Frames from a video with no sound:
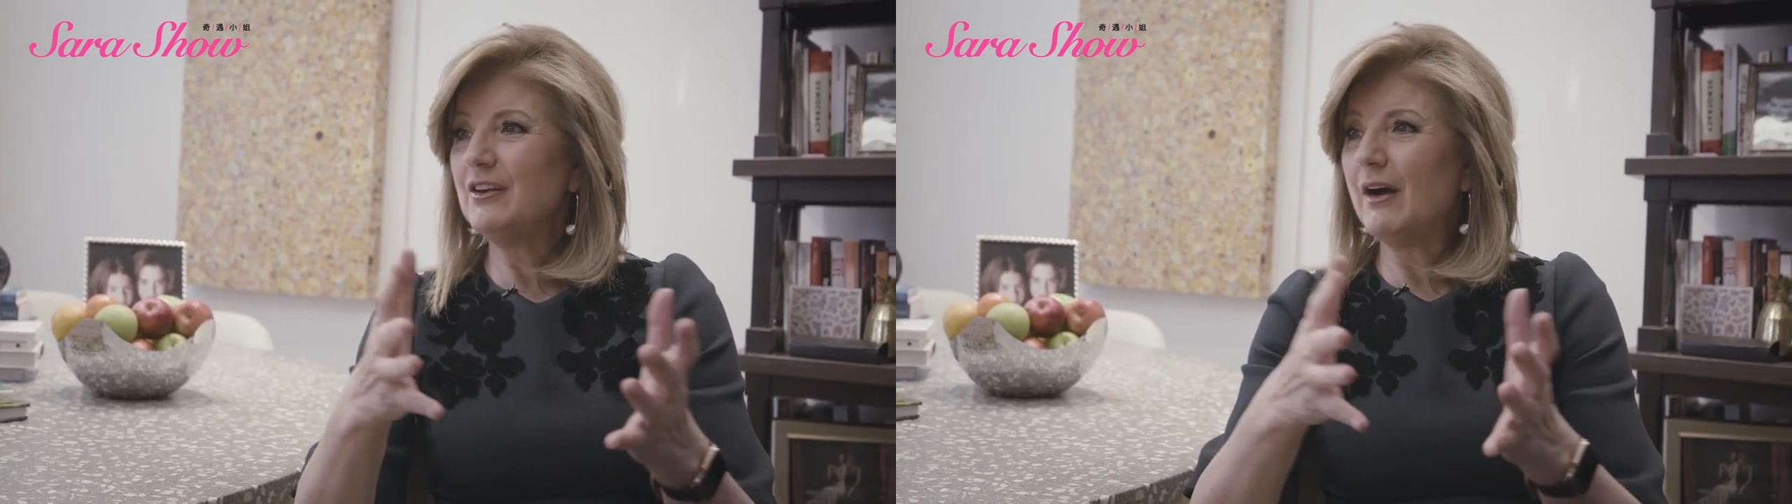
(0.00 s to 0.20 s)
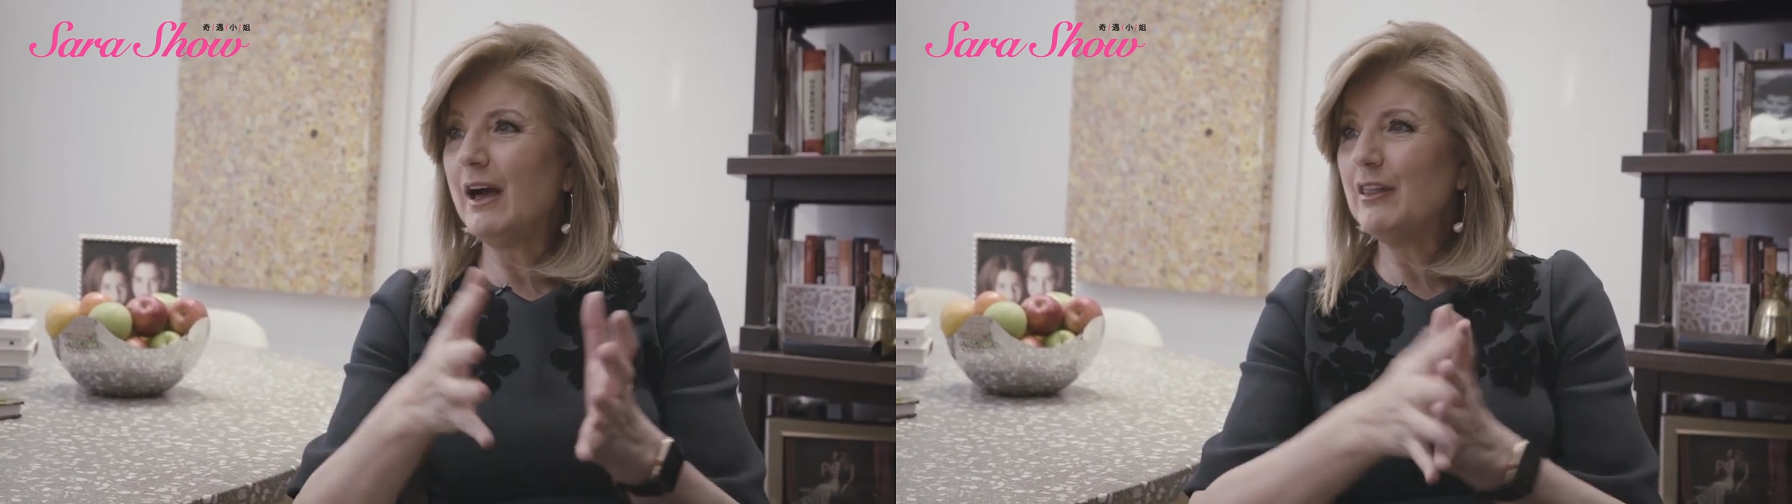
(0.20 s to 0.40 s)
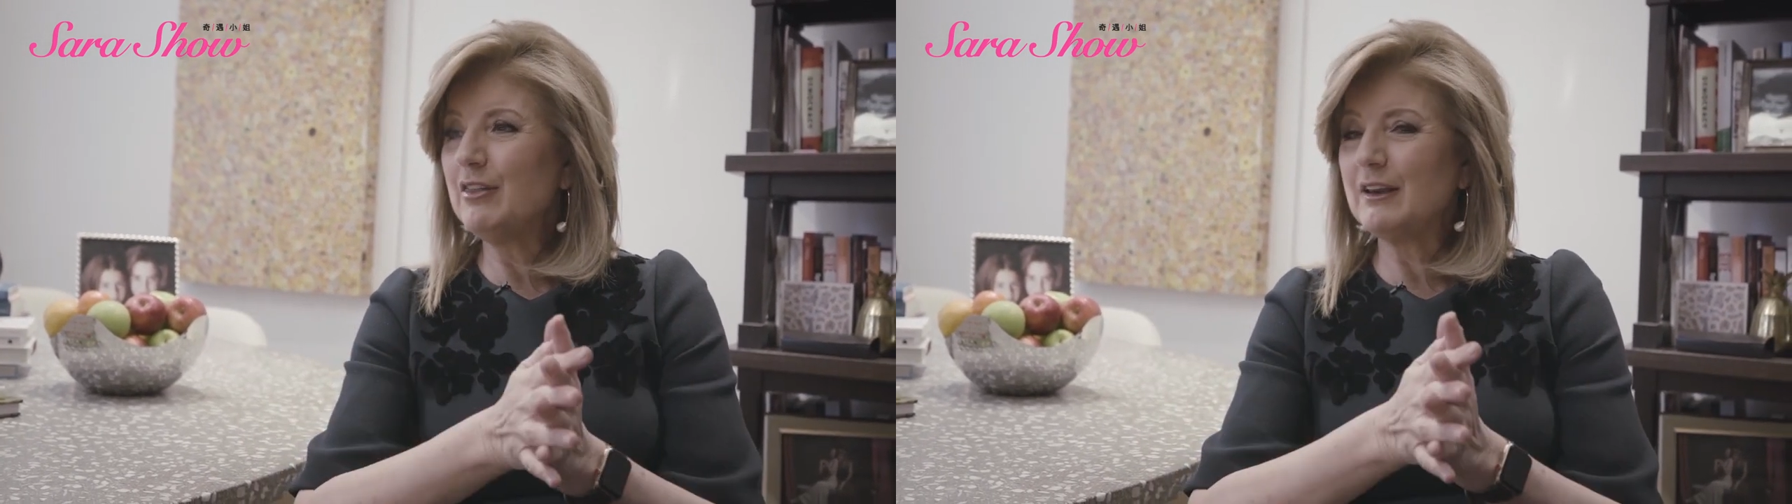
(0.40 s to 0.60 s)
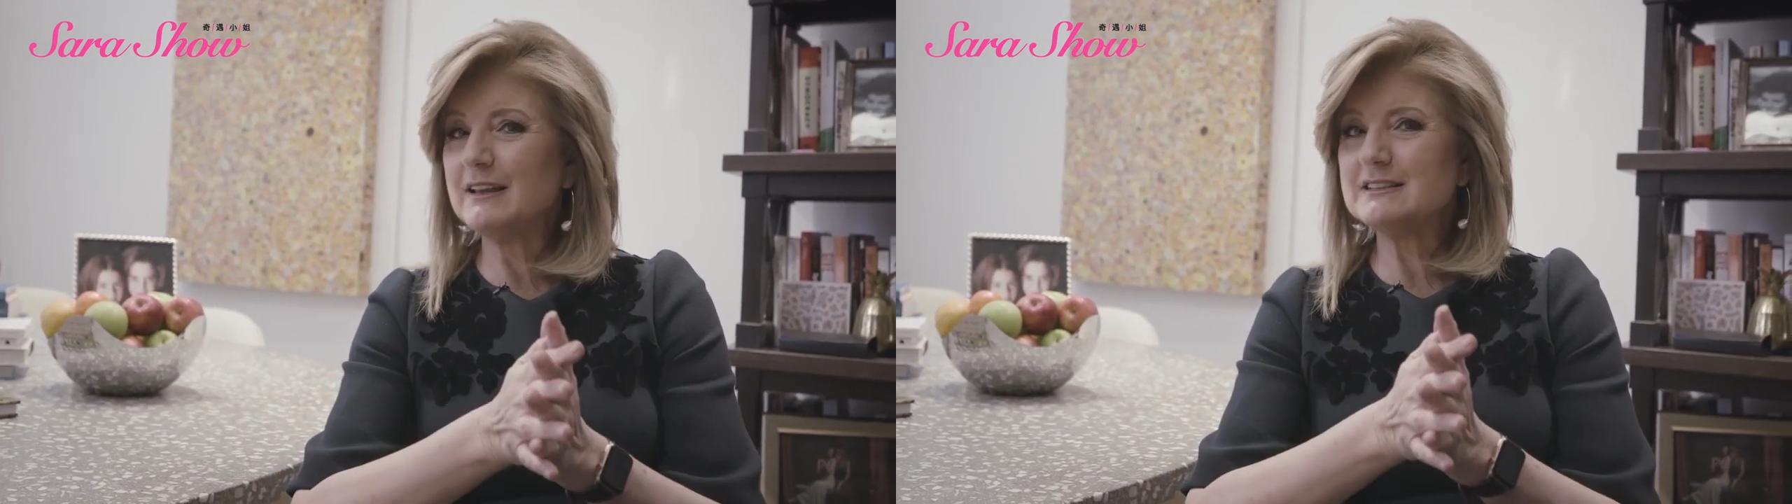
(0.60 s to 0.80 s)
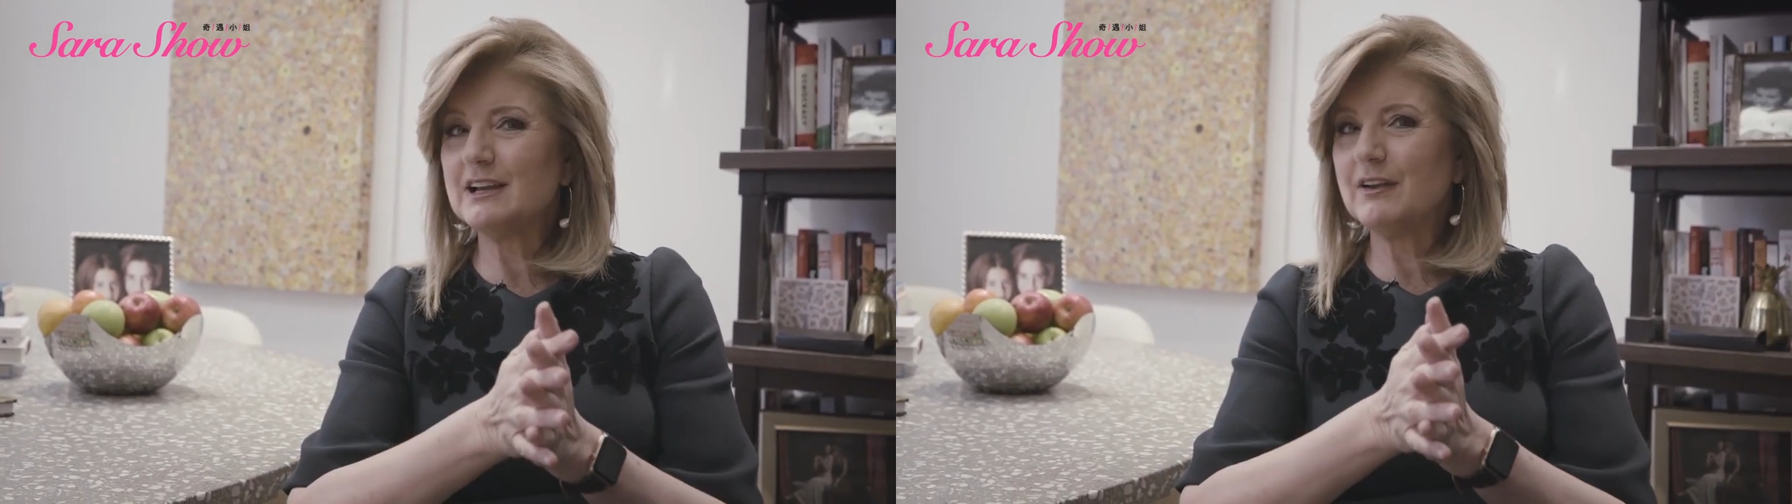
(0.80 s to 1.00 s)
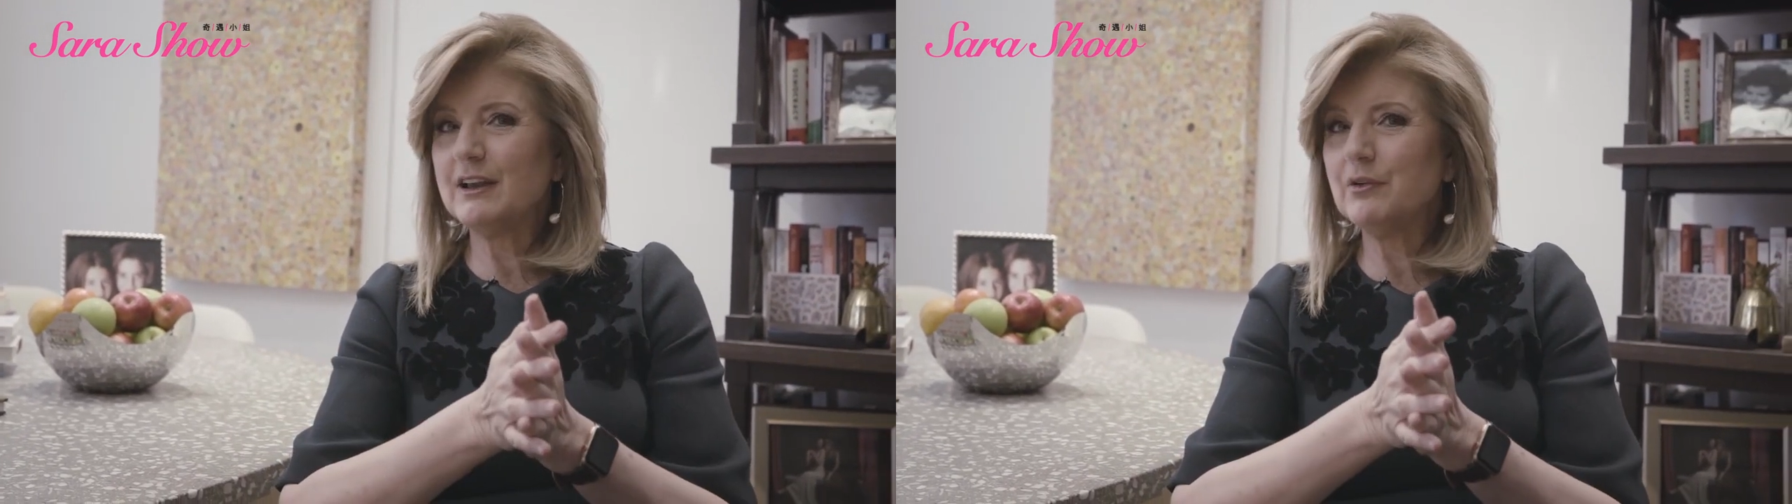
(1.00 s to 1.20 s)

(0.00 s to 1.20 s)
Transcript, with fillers: You know, athletes are a